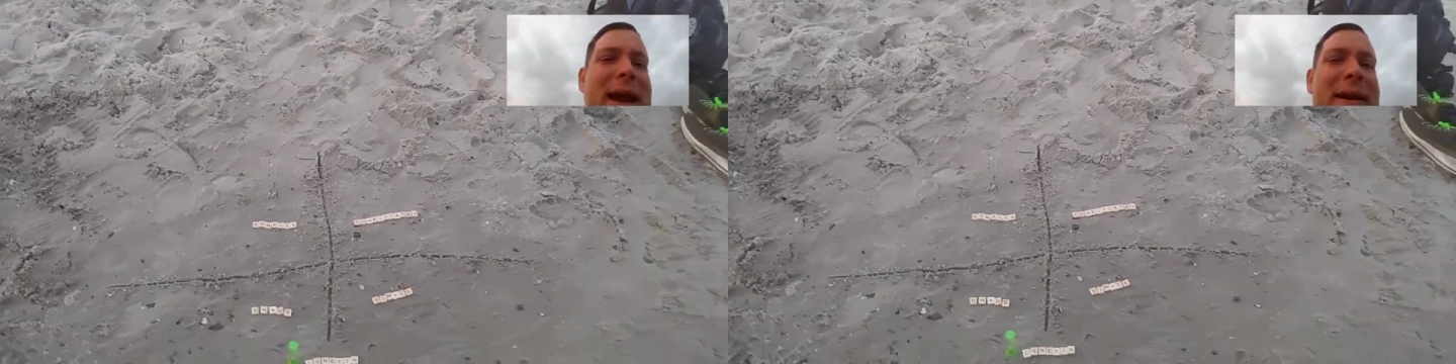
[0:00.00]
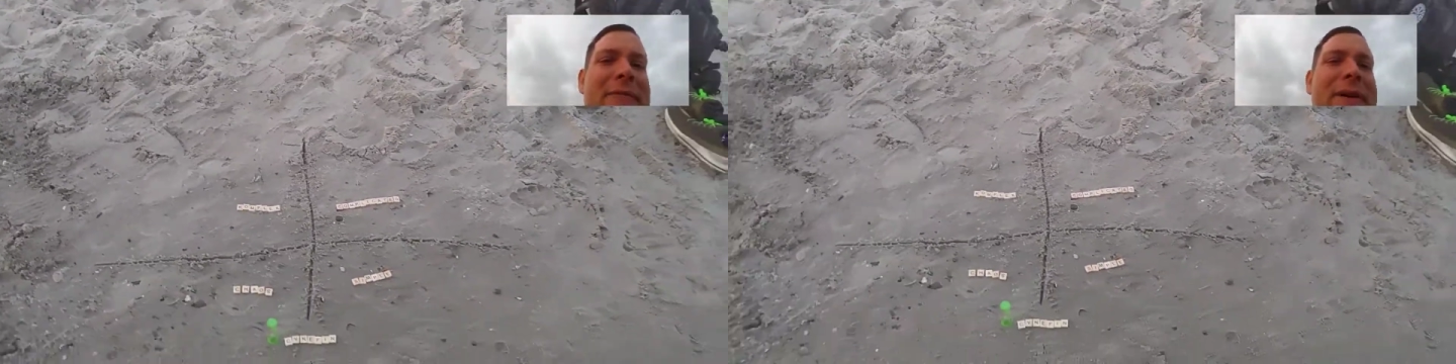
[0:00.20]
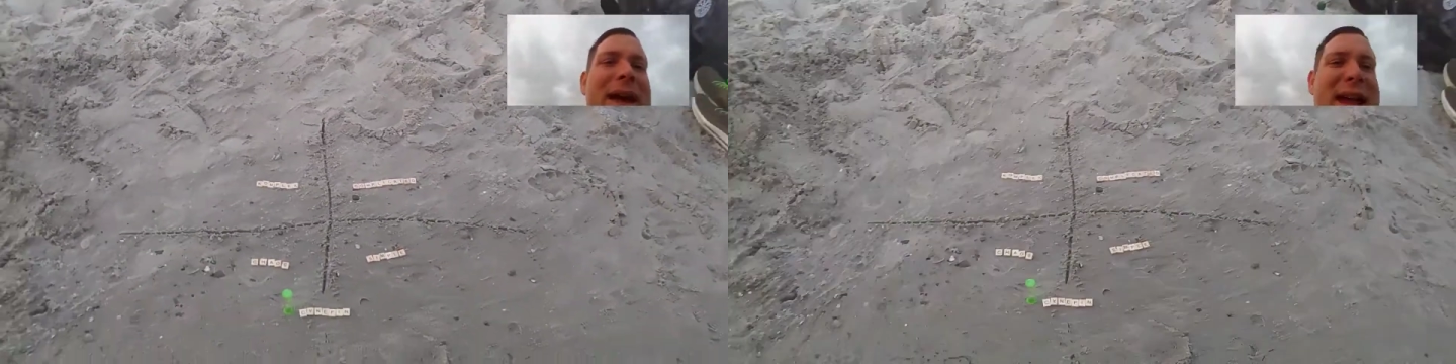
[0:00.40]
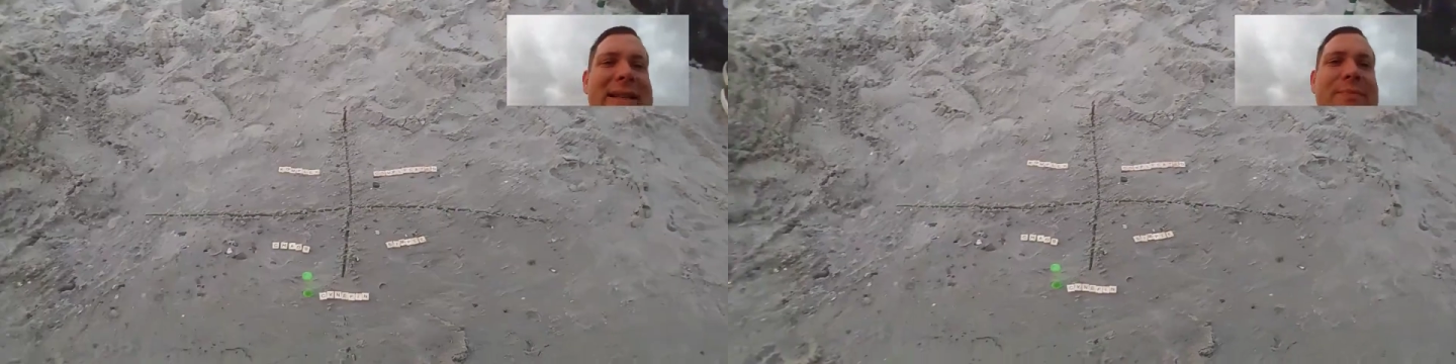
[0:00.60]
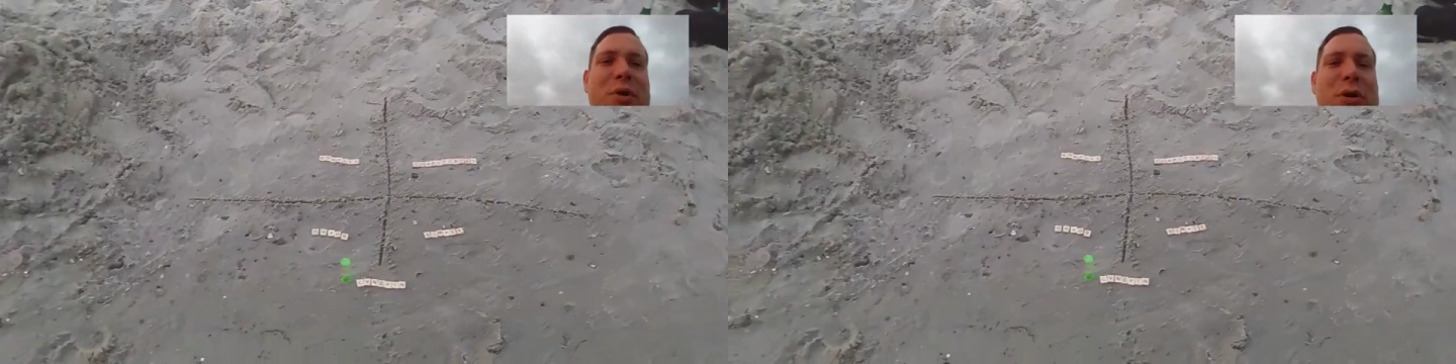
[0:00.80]
have
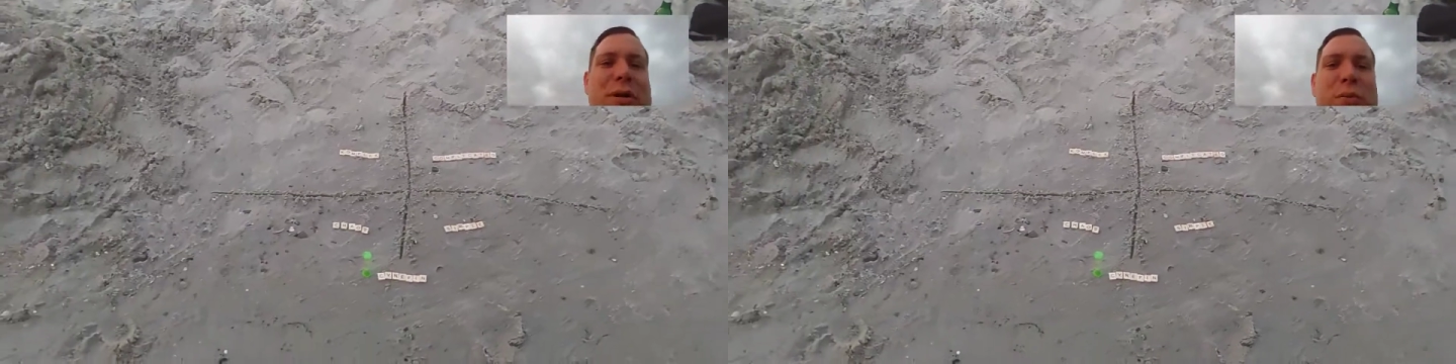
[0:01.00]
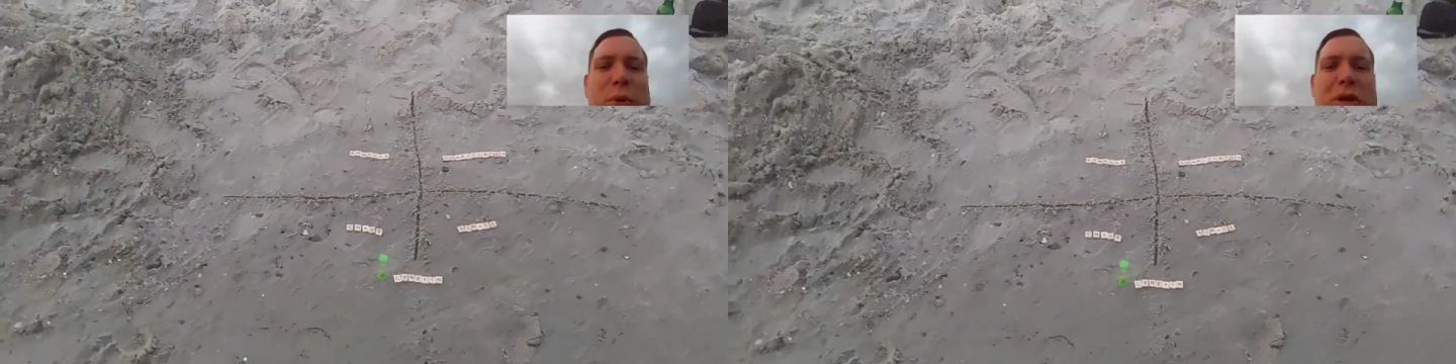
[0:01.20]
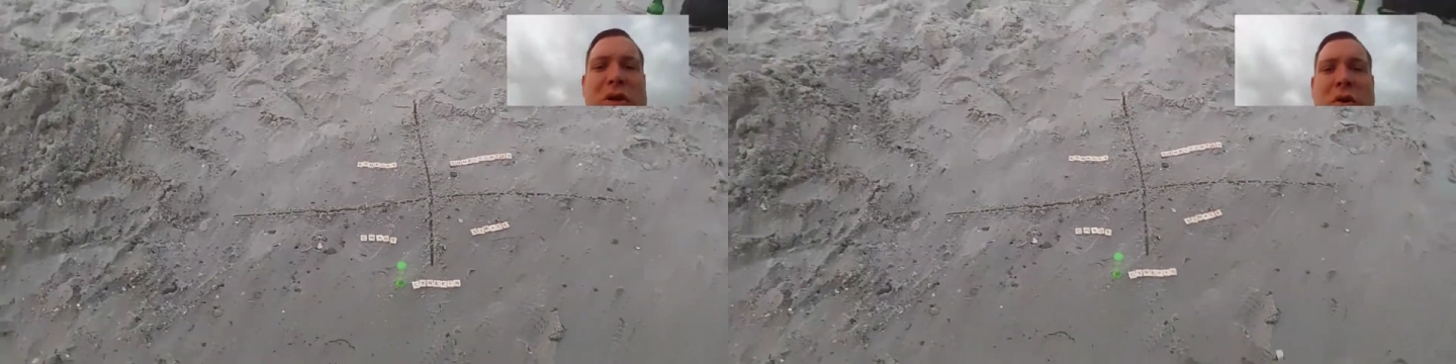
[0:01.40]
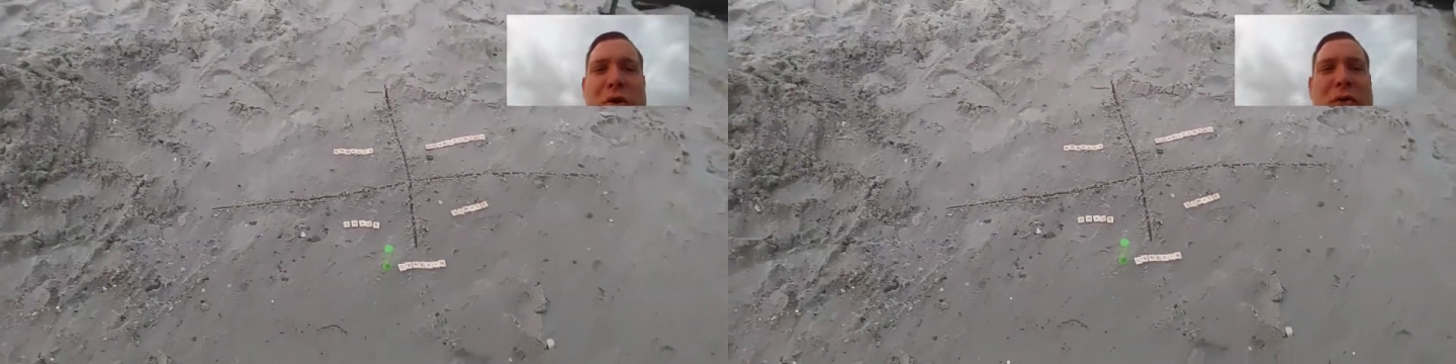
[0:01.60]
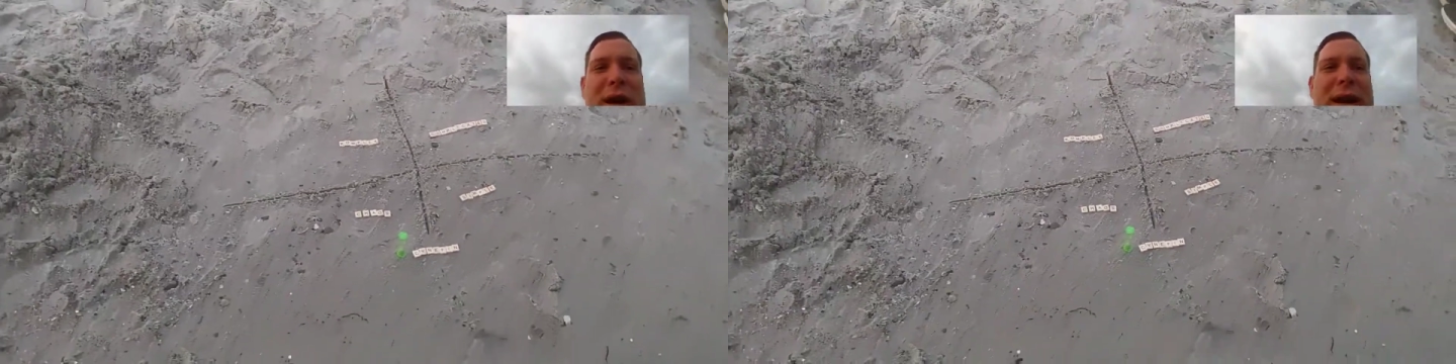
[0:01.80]
experts which
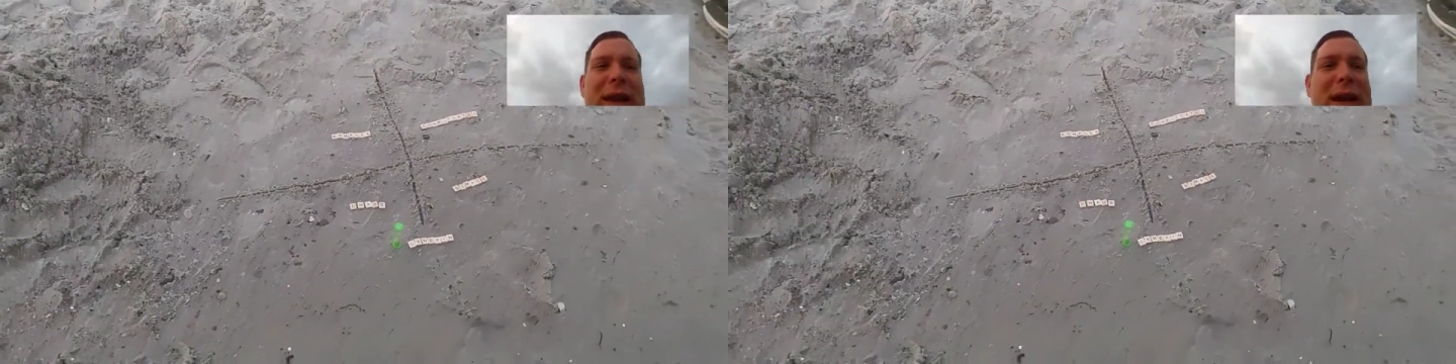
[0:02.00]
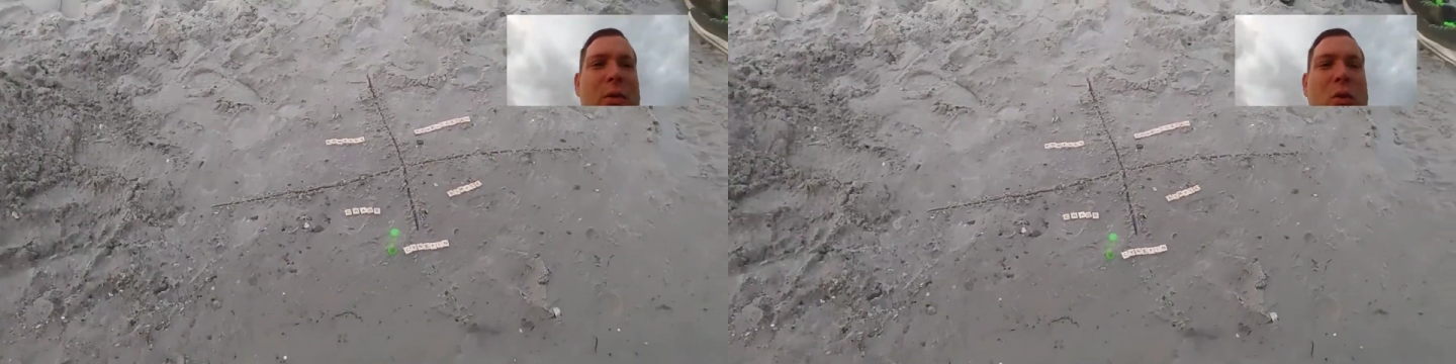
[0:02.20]
could really